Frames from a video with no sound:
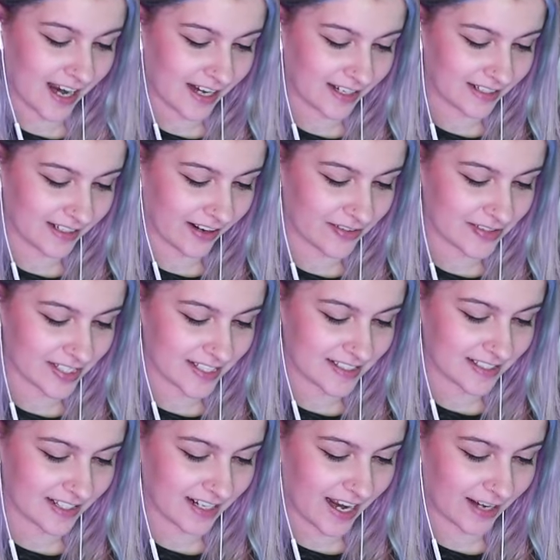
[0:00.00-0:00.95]
was gonna
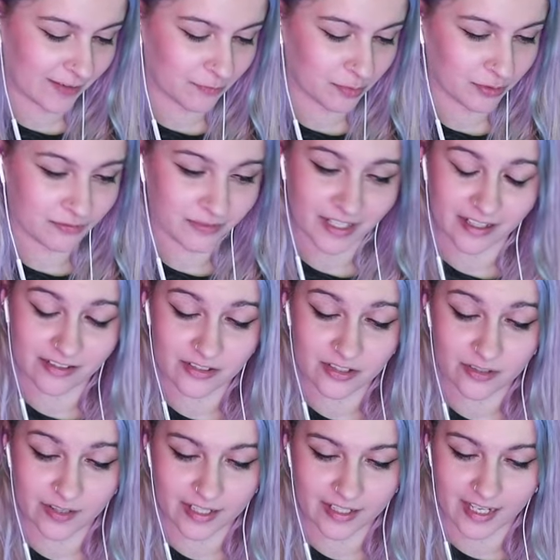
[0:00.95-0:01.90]
say I proved I can
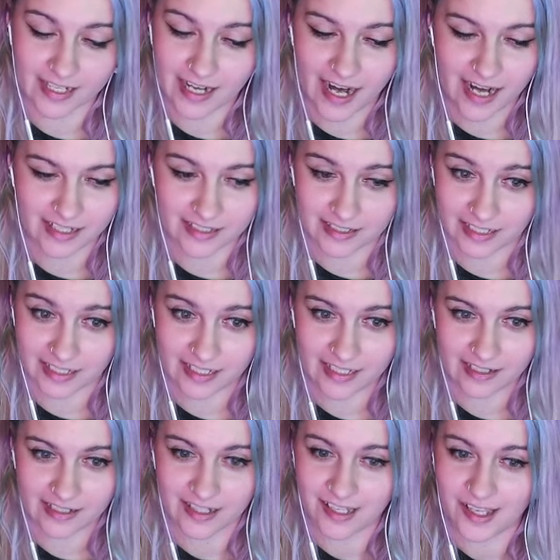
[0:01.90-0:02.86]
do it. I kinda did it.
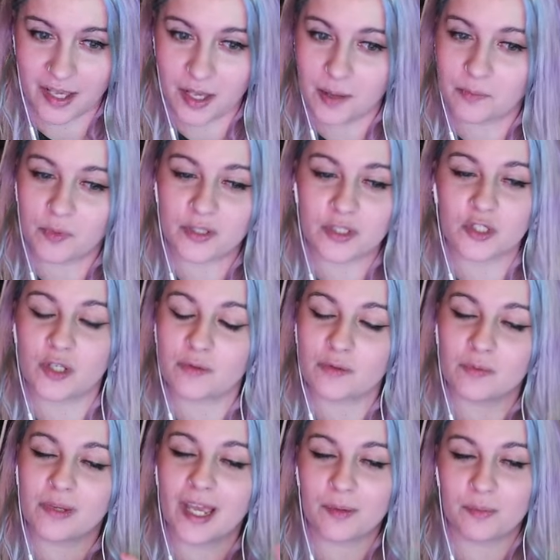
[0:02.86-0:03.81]
What tripped
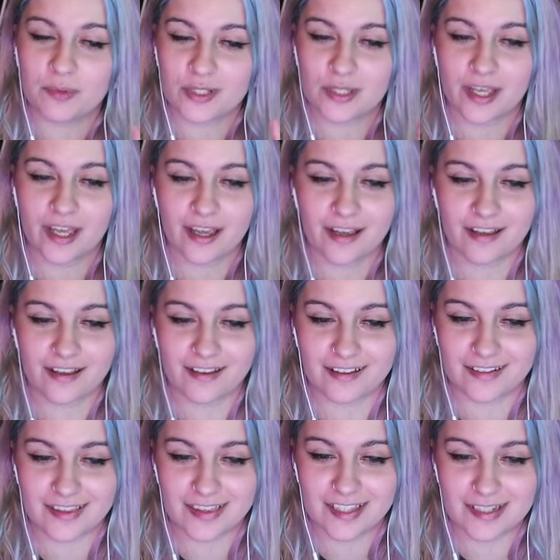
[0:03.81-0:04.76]
me up was
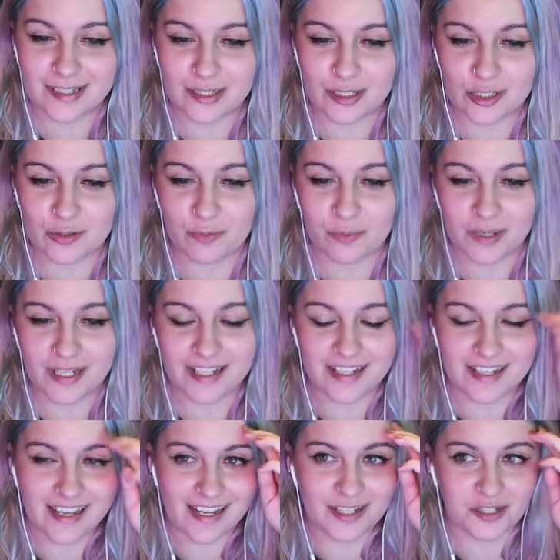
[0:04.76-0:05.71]
the digits repeating in
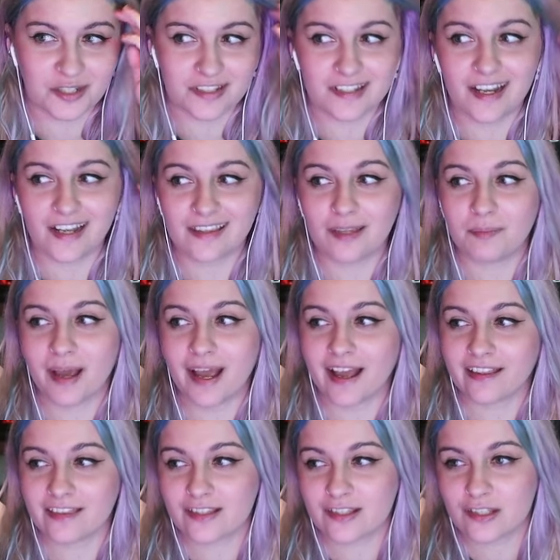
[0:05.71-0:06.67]
cages, not the
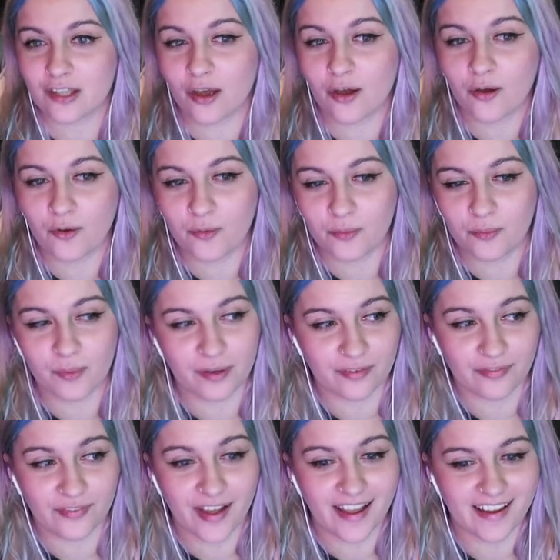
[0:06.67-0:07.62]
math. So we're
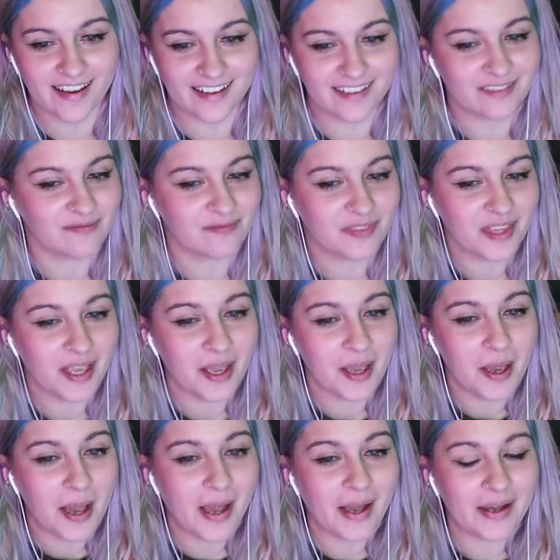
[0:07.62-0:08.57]
fine.
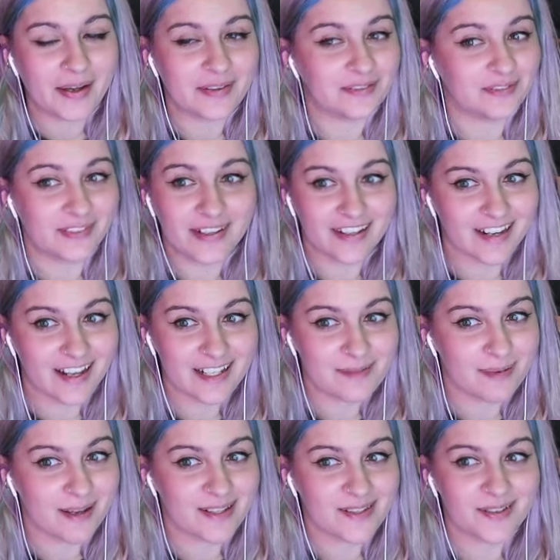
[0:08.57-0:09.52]
Very nice
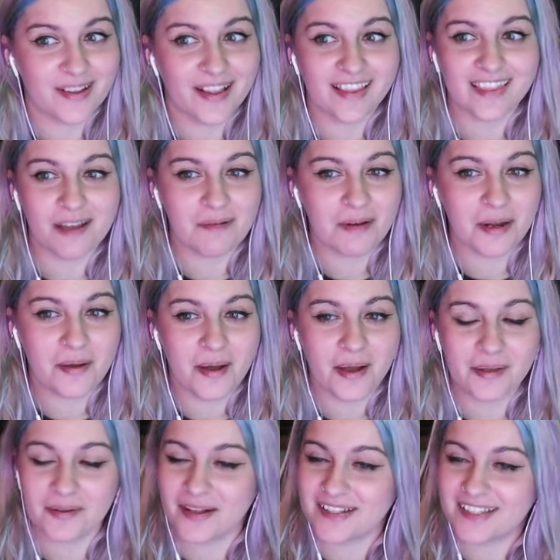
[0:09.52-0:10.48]
puzzle. Let me know how
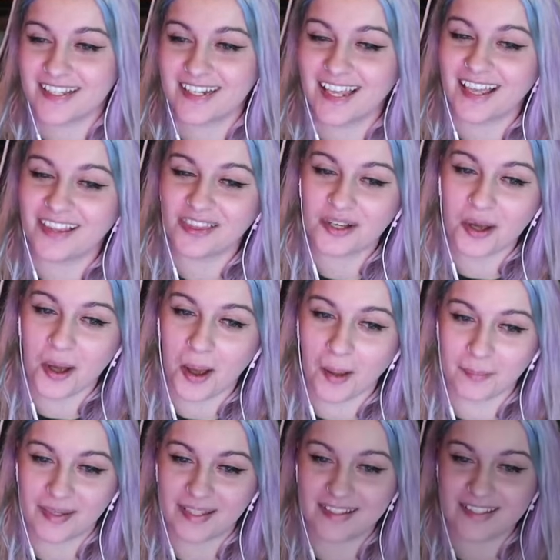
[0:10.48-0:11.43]
you all did in the
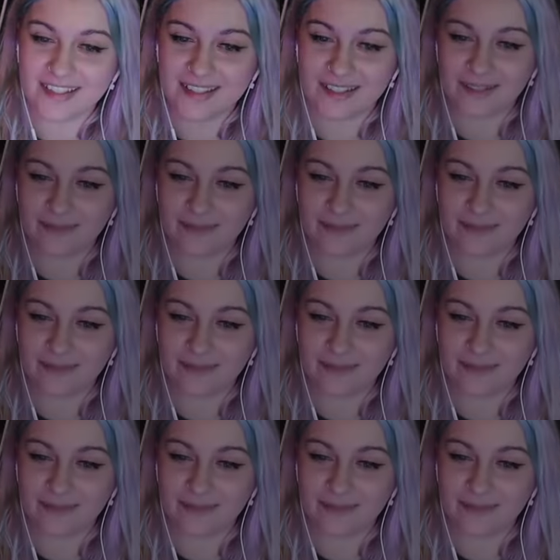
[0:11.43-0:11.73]
comments.